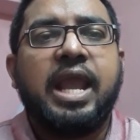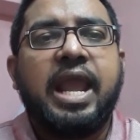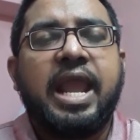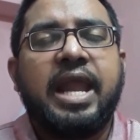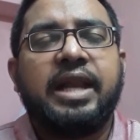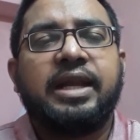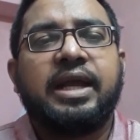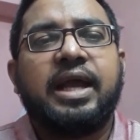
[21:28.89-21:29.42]

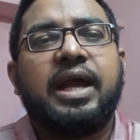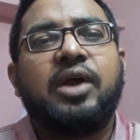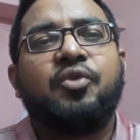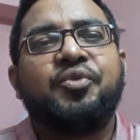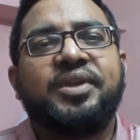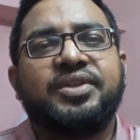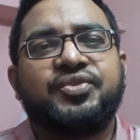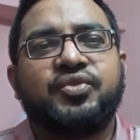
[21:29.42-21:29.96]
and
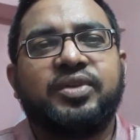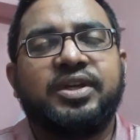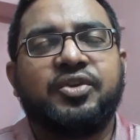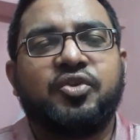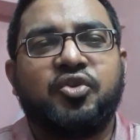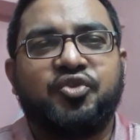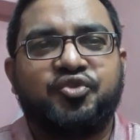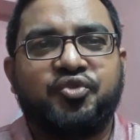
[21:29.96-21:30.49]
how insulin
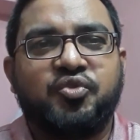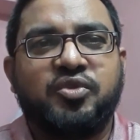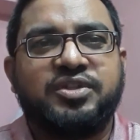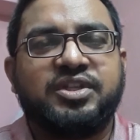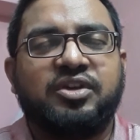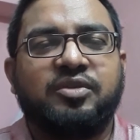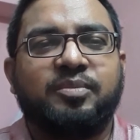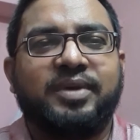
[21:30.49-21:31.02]

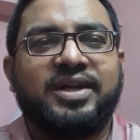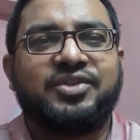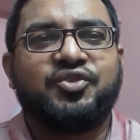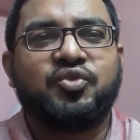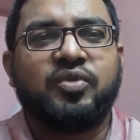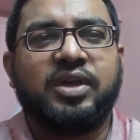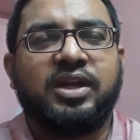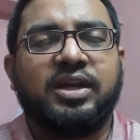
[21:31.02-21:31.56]
controls our blood
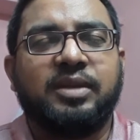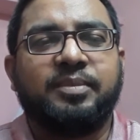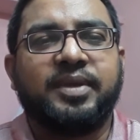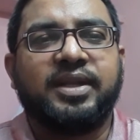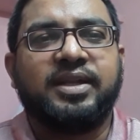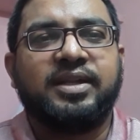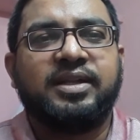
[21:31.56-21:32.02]
sugar level.